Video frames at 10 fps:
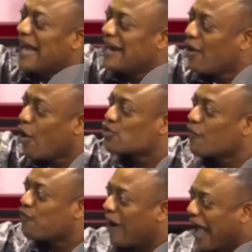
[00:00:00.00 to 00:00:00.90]
then, or
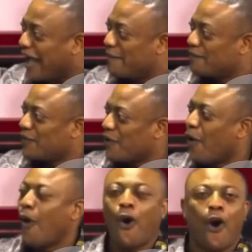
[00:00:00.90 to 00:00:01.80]
software.
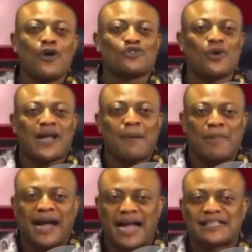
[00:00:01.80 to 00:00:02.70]
Also,
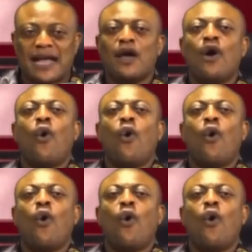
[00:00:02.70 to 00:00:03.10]
kase.